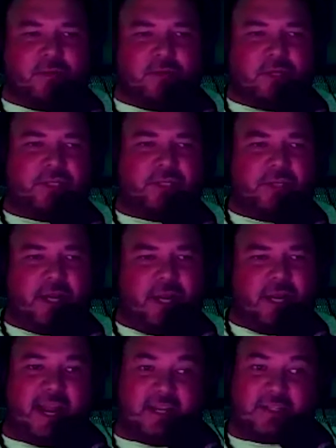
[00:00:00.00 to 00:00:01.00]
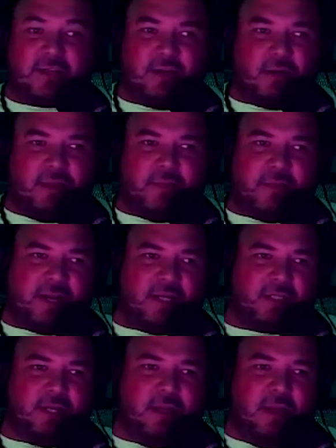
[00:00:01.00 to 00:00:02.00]
question to kind of answer in a way,
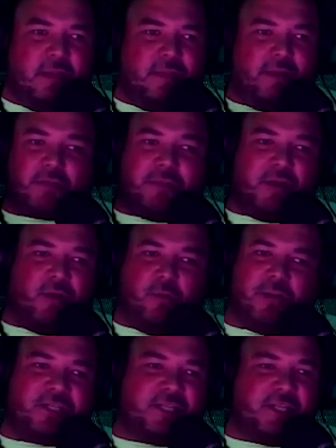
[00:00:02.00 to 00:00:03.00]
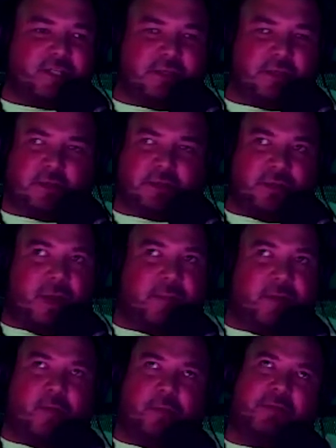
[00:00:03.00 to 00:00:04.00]
because there's been there's
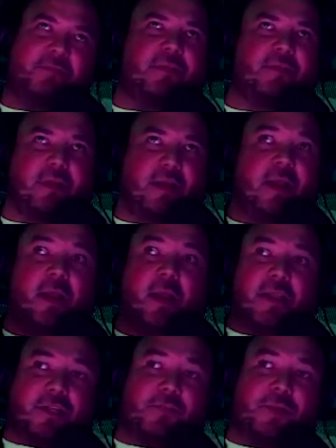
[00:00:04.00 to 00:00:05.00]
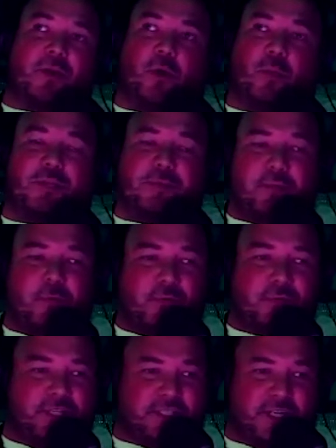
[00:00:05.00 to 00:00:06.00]
been homeless people
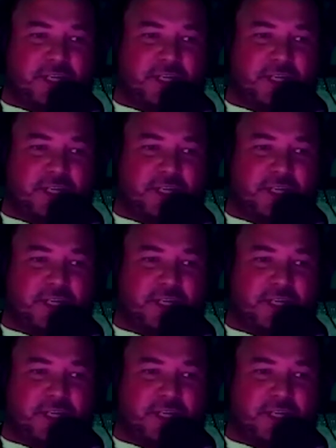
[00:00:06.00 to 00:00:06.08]
since the